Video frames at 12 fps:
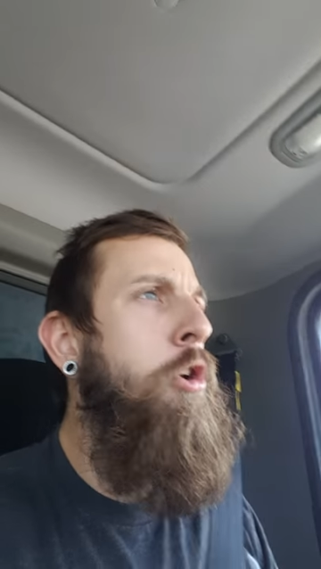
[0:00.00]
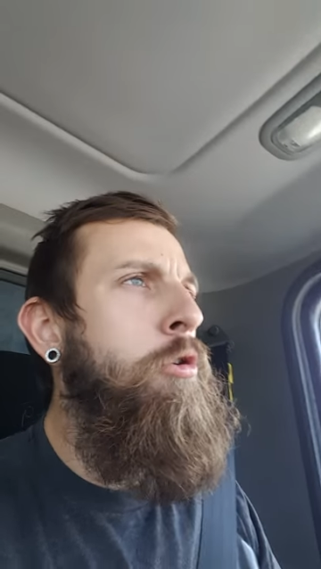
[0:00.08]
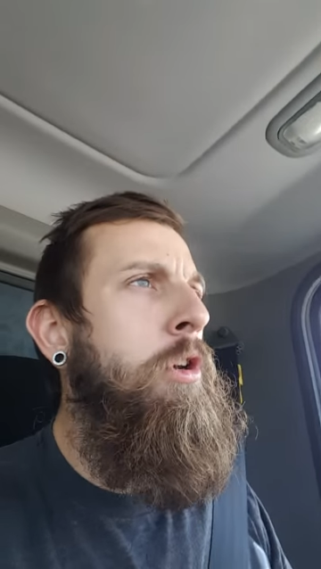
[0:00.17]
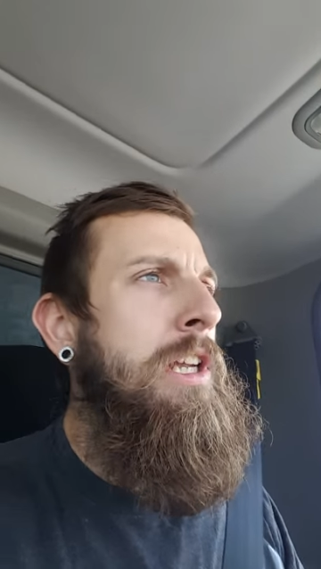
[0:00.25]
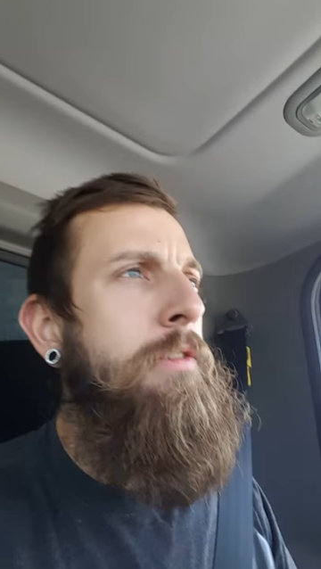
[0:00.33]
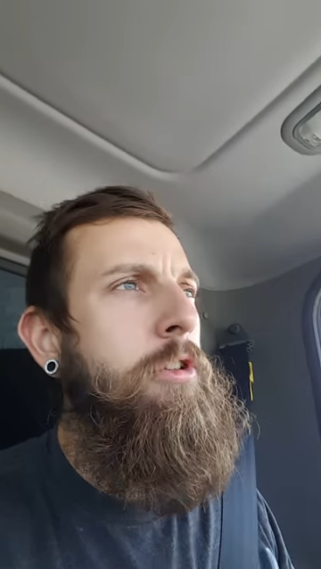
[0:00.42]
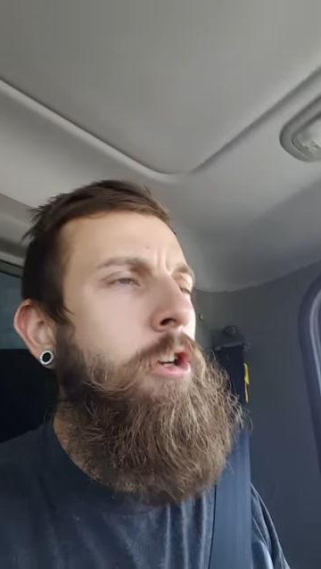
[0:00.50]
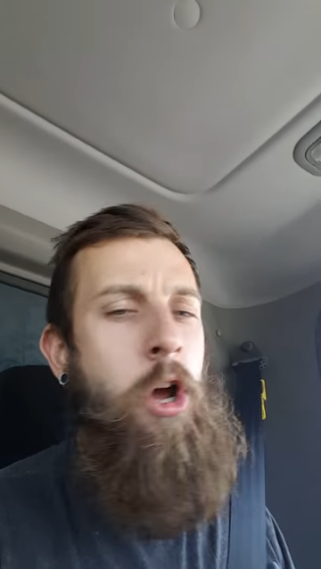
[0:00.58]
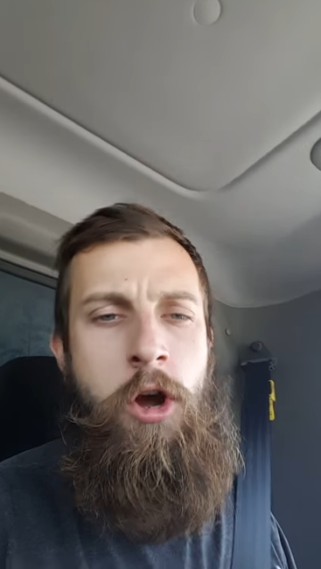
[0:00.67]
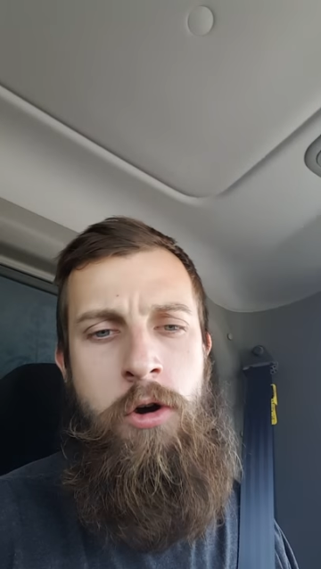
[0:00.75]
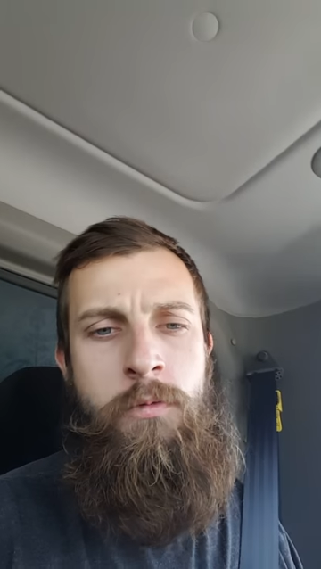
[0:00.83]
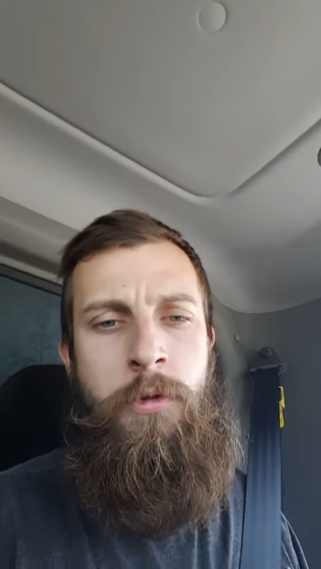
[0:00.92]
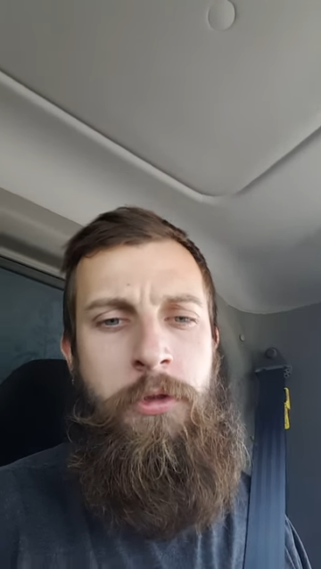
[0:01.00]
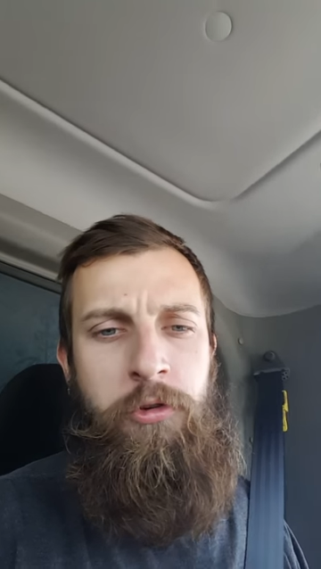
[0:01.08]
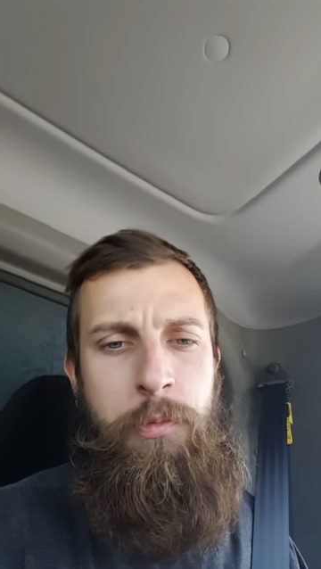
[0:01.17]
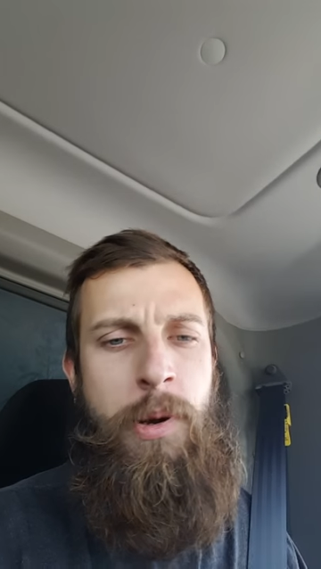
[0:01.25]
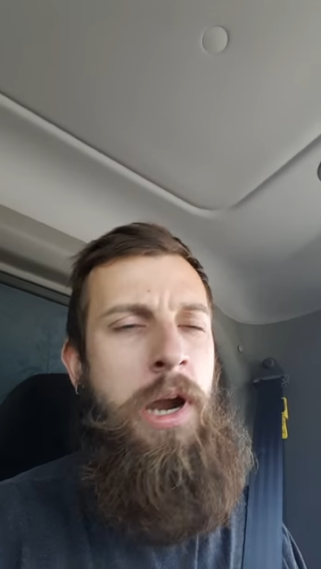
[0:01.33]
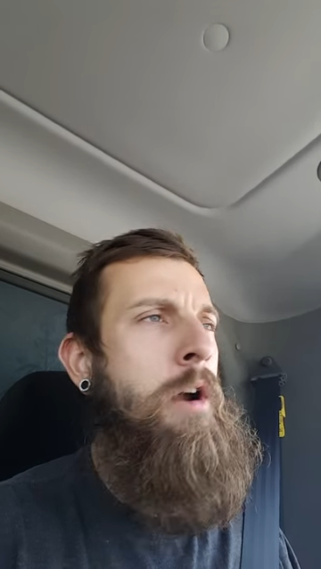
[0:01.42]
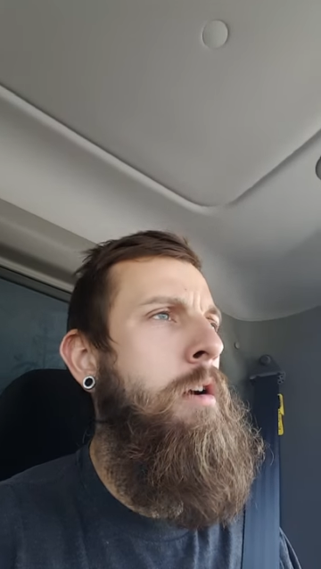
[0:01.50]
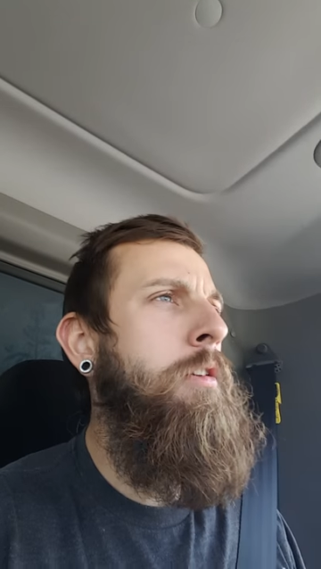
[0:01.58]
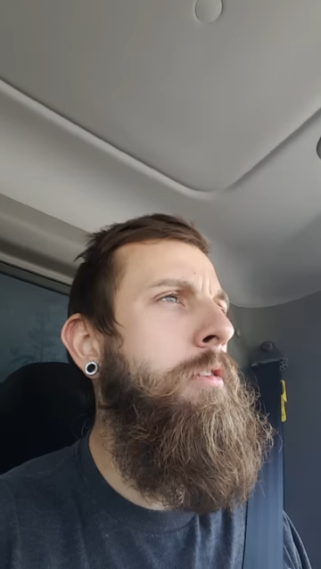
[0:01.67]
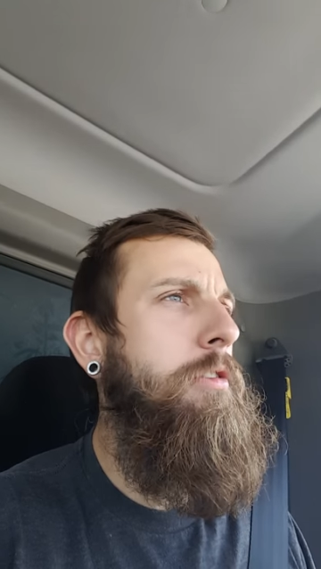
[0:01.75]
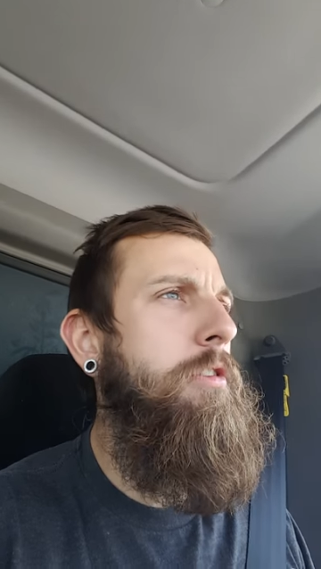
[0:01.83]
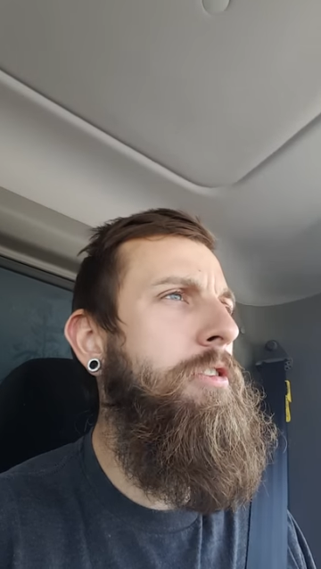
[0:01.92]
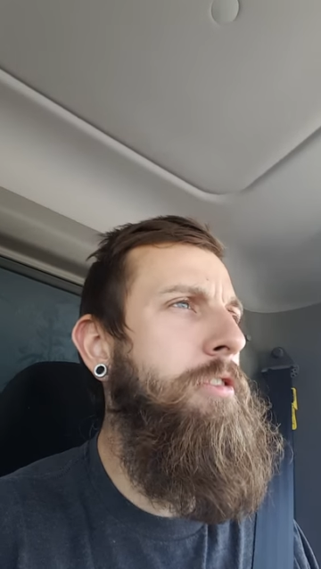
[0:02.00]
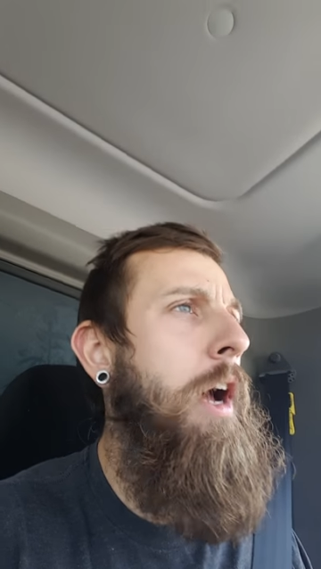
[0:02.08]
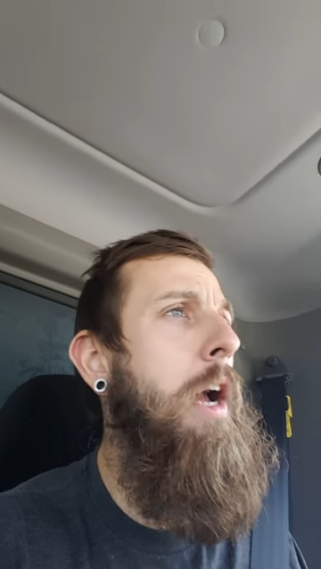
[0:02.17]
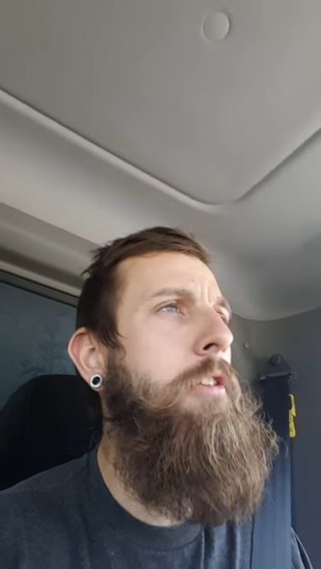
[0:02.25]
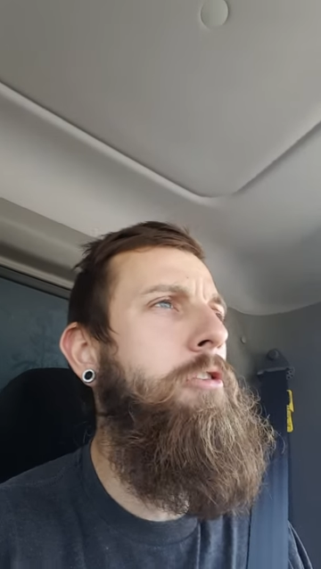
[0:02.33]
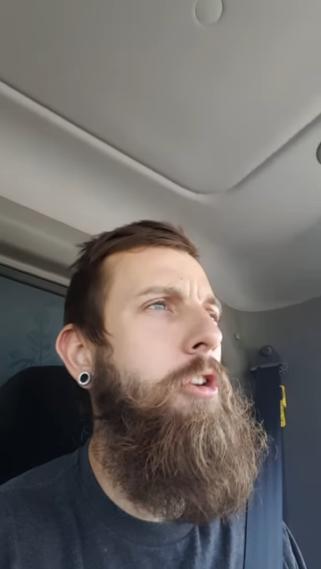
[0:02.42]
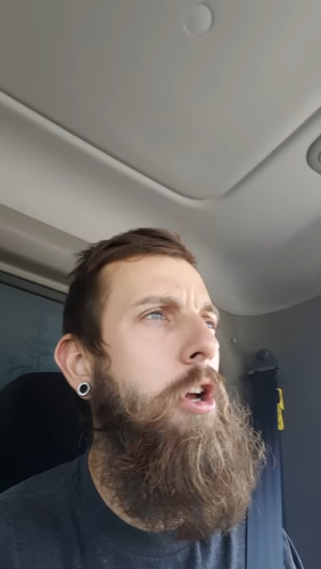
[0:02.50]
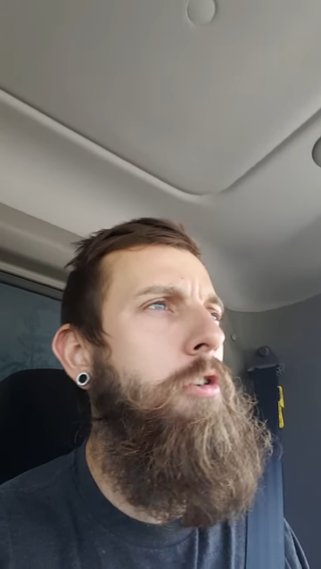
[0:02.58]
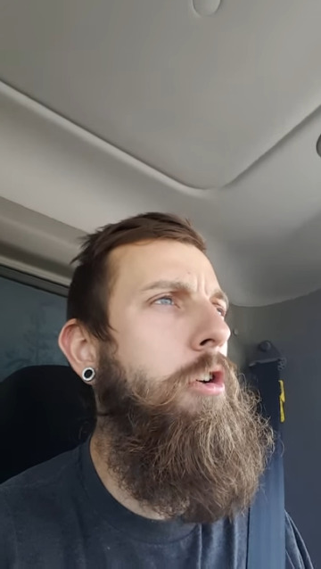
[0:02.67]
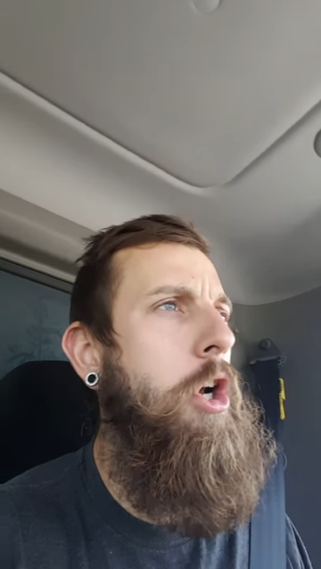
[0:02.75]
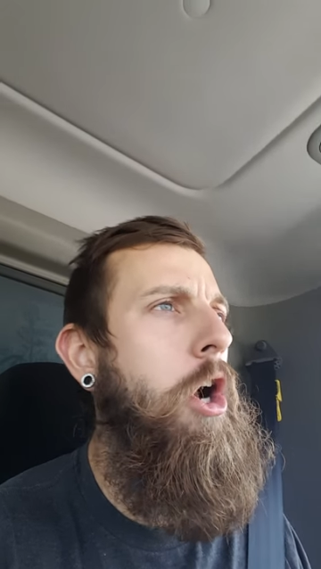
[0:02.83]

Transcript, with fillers: who lives at home with his parents decides to go to